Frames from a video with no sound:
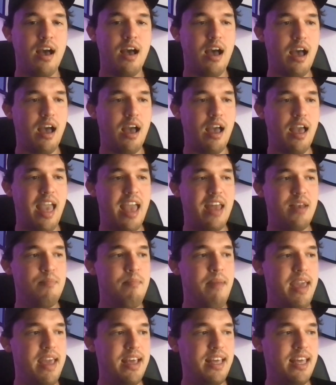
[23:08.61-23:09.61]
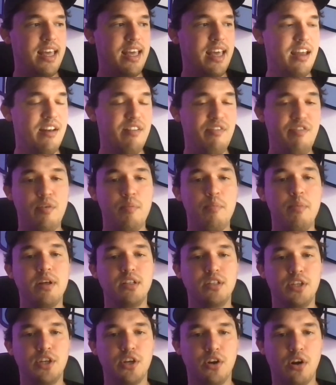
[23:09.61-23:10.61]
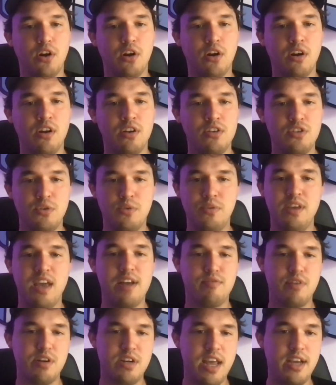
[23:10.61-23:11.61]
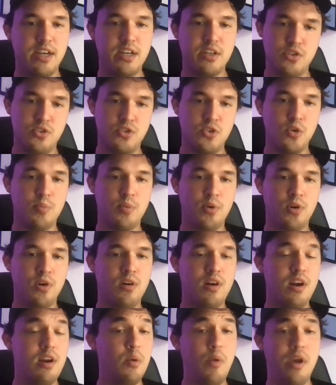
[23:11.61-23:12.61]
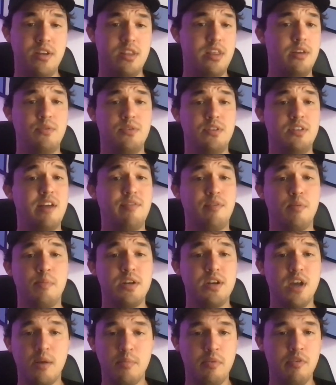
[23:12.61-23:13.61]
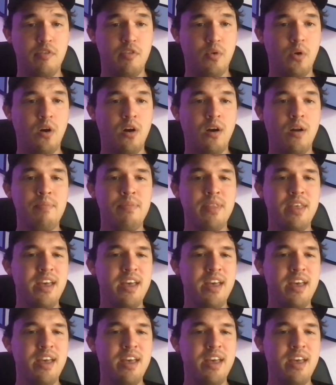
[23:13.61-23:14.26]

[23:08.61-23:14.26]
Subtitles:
and making it familiar to the everyday consumer in a way that's never been done before.